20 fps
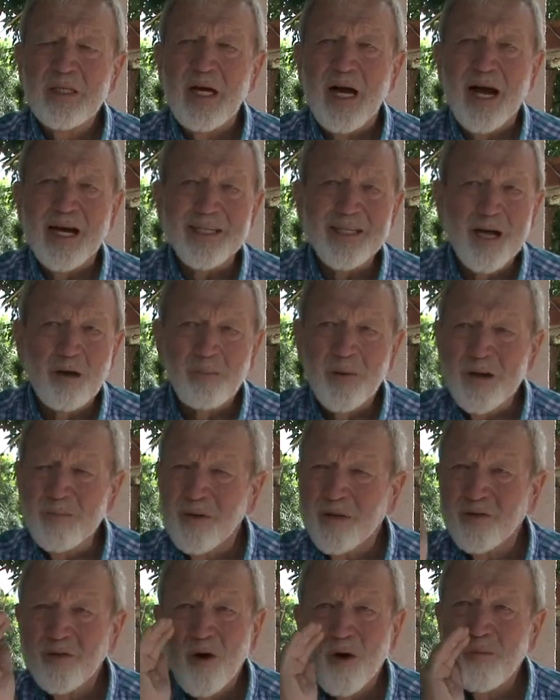I tell
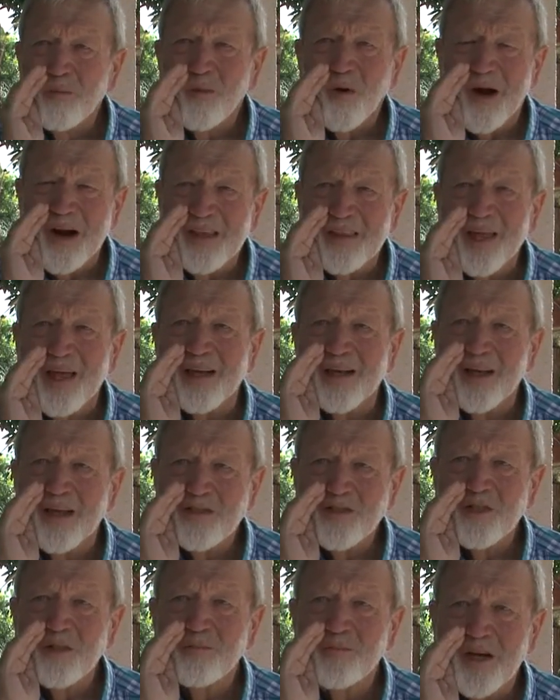people, don't pray that
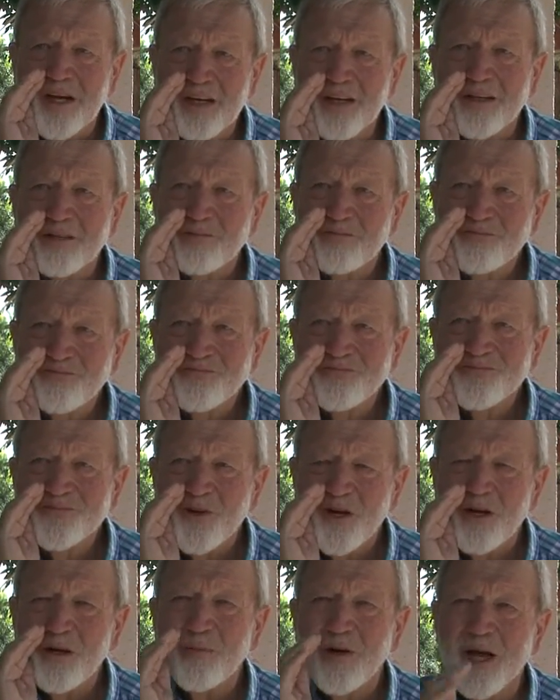unless you mean it.
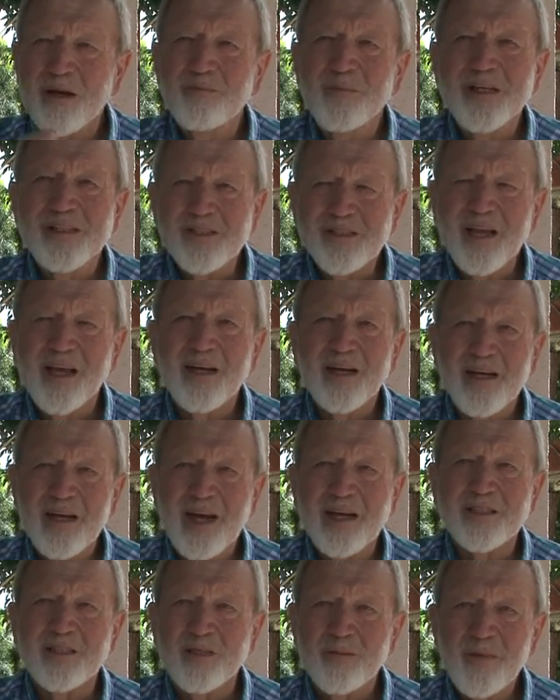Or you might be standing
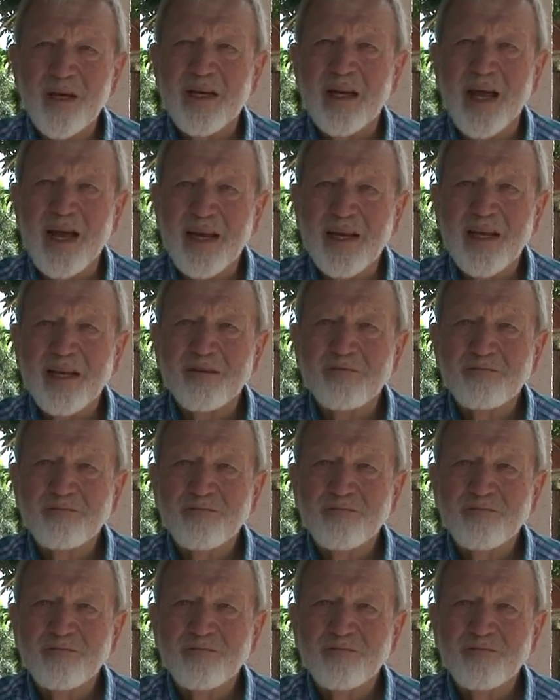next to me in Haiti.